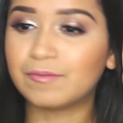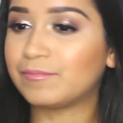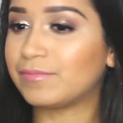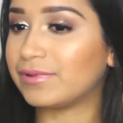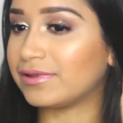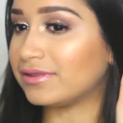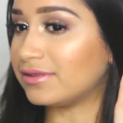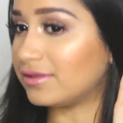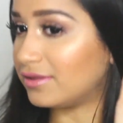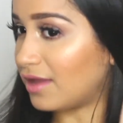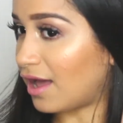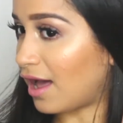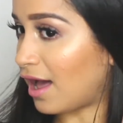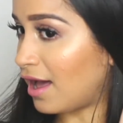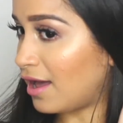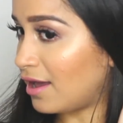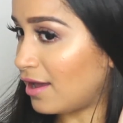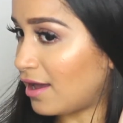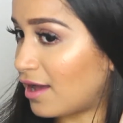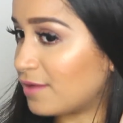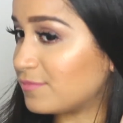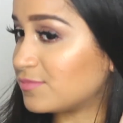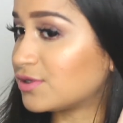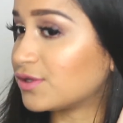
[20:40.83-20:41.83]
But
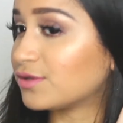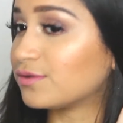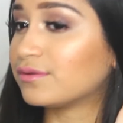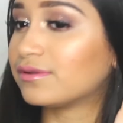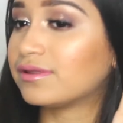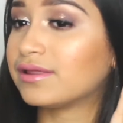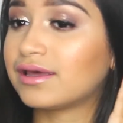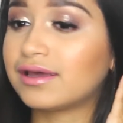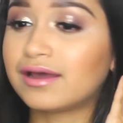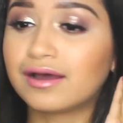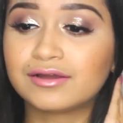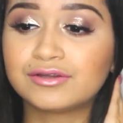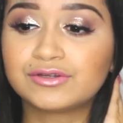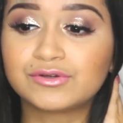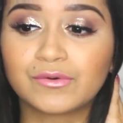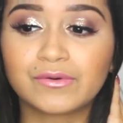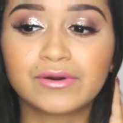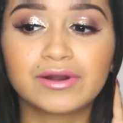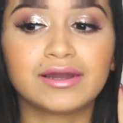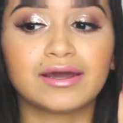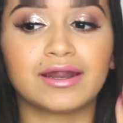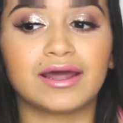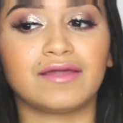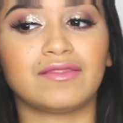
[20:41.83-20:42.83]
I absolutely adore it.